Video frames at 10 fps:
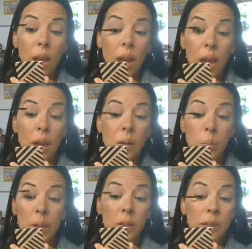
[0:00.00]

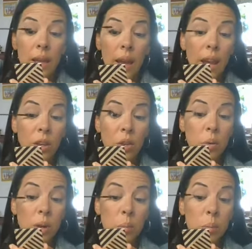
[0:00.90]
and building, and
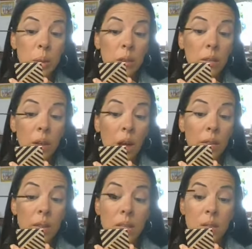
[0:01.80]
you can build
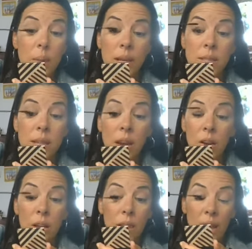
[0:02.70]
on this
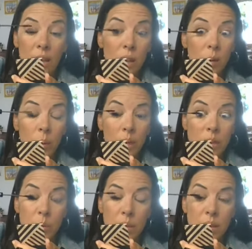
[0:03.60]
mascara like
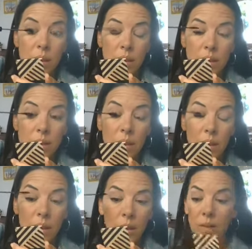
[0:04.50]
nobody's business.
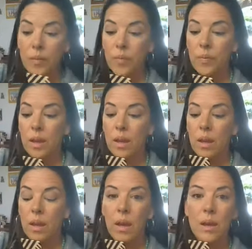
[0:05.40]

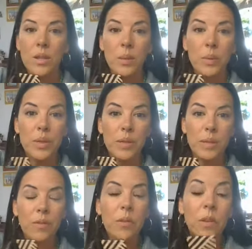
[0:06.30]
Actually put
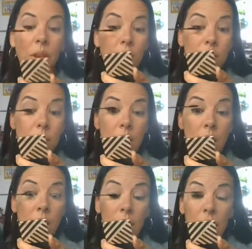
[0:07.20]
several coats
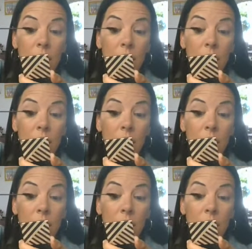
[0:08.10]
on.